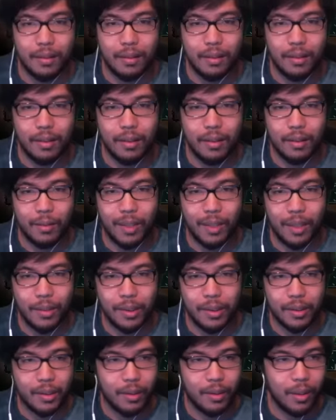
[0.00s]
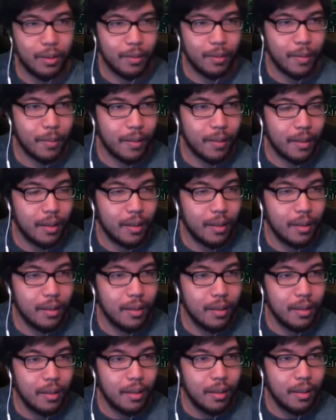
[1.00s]
Yeah, when I was in school, I don't remember that.
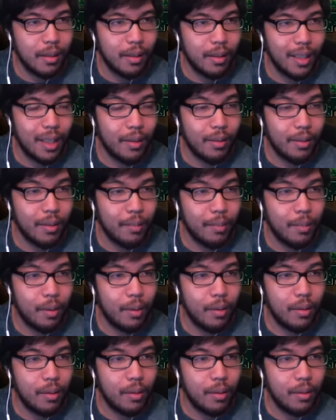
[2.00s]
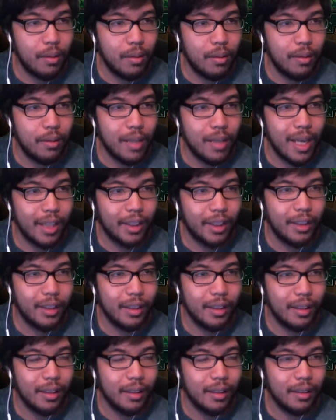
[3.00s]
Cloud in a bottle. Actually,
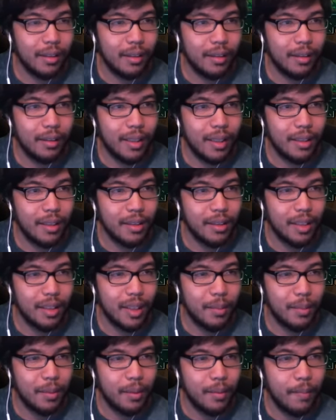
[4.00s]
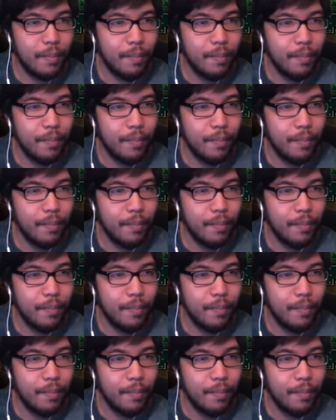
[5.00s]
delete. Yeah, let's just keep it all.